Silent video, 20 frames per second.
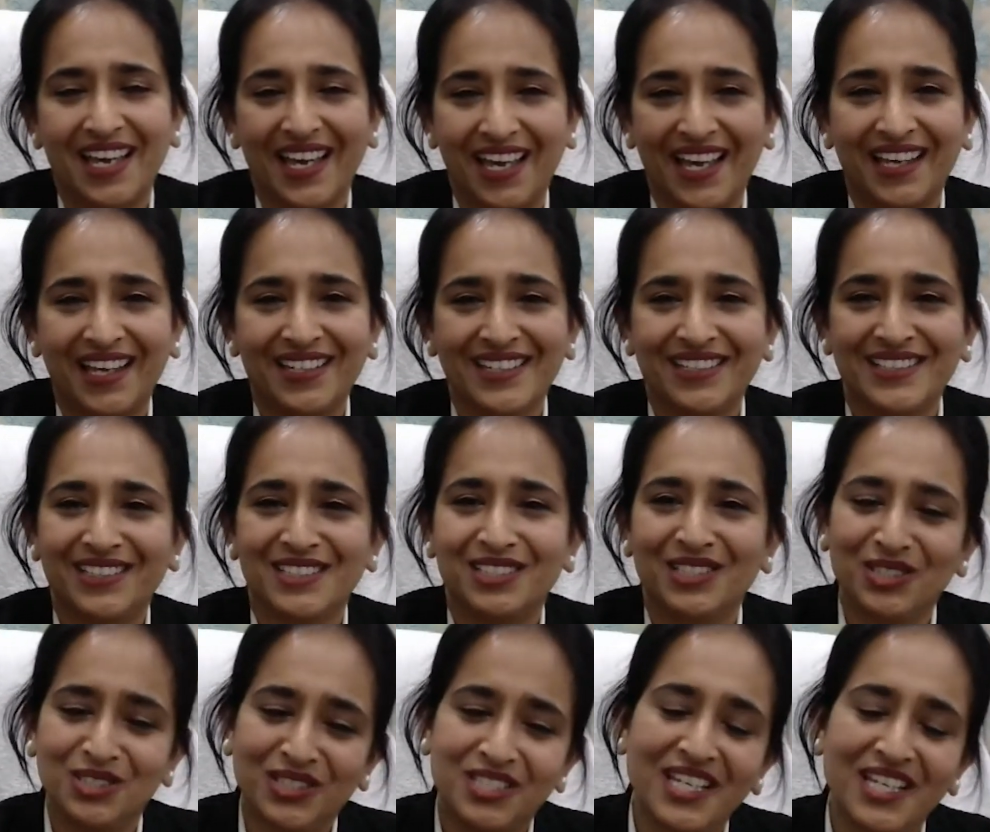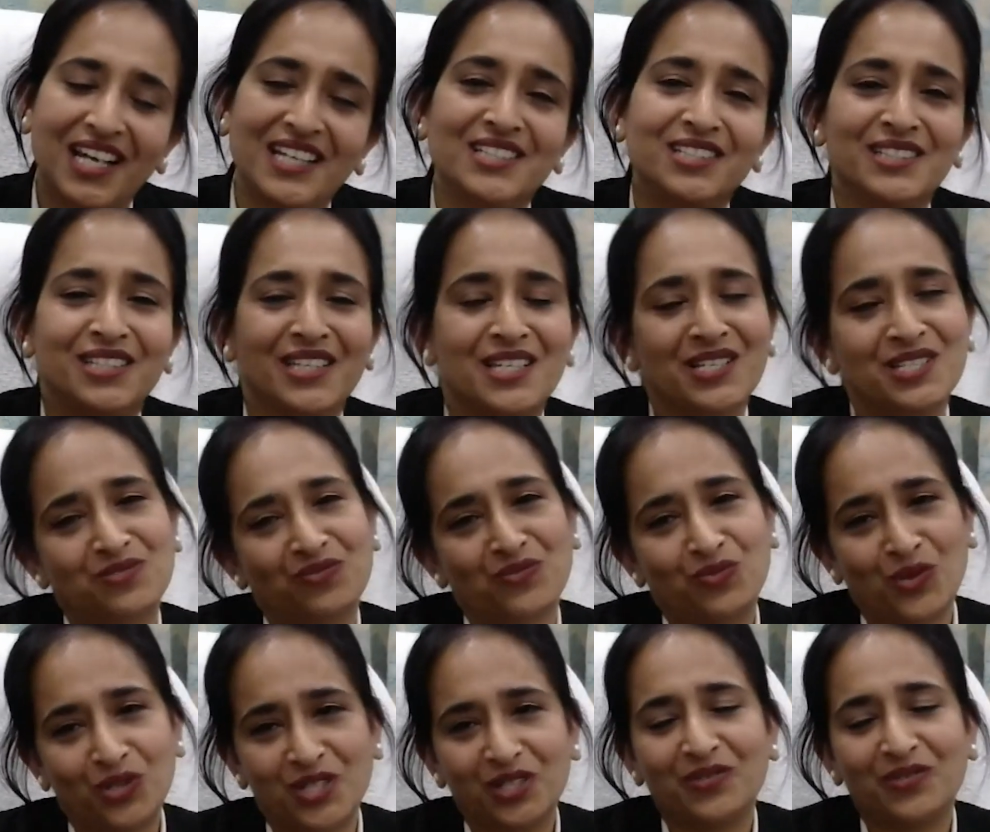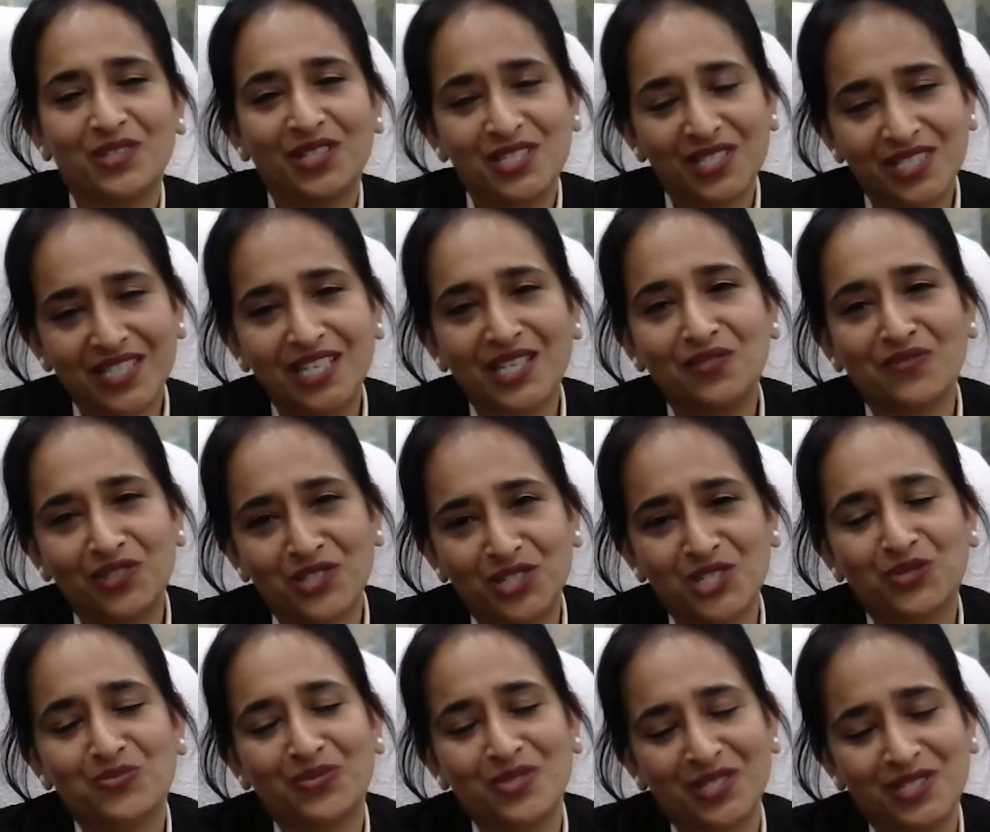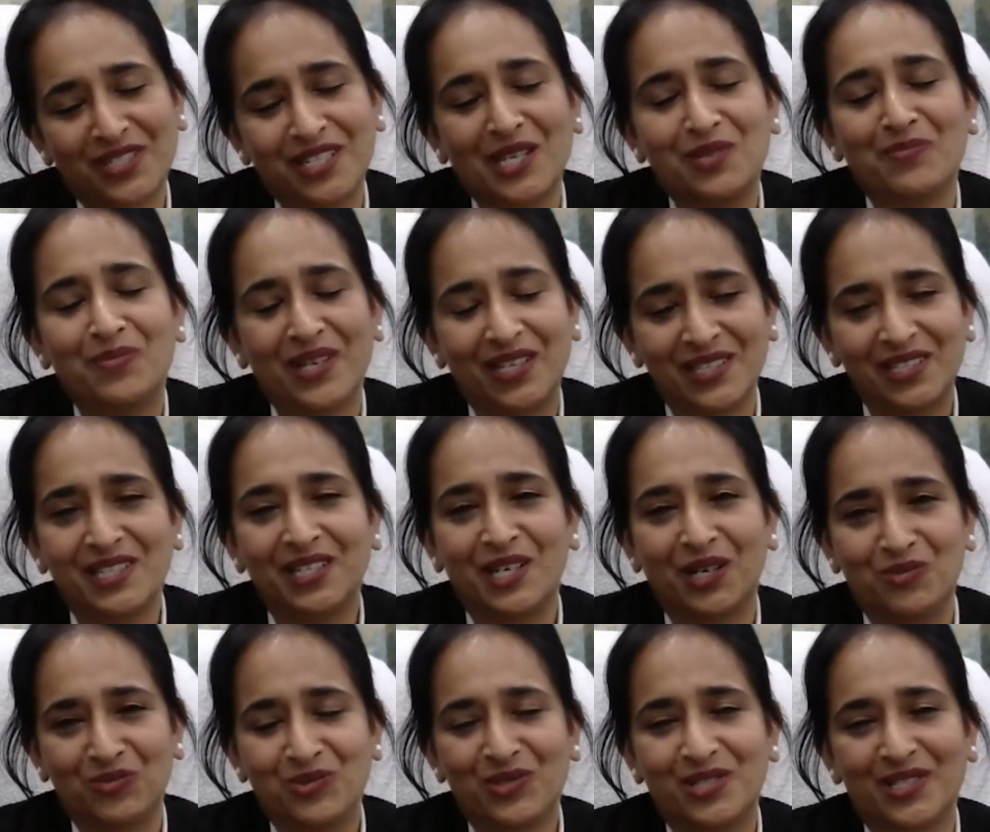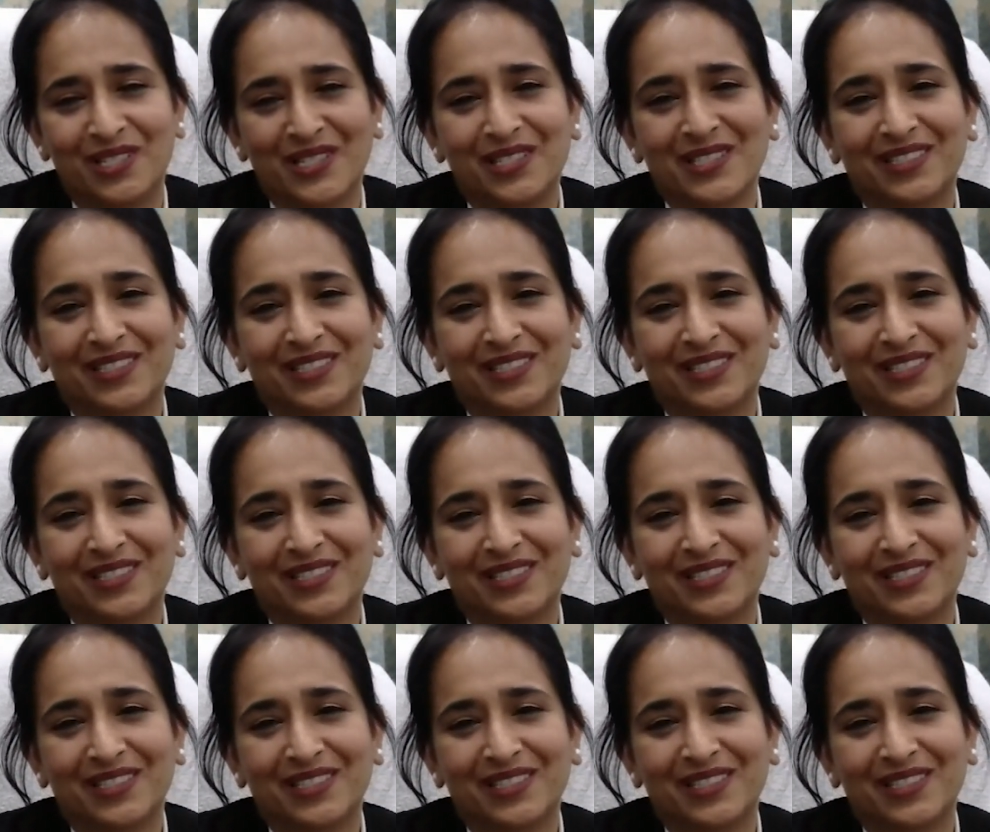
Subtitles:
And the other things, whatever is there, which is prescribed by the council.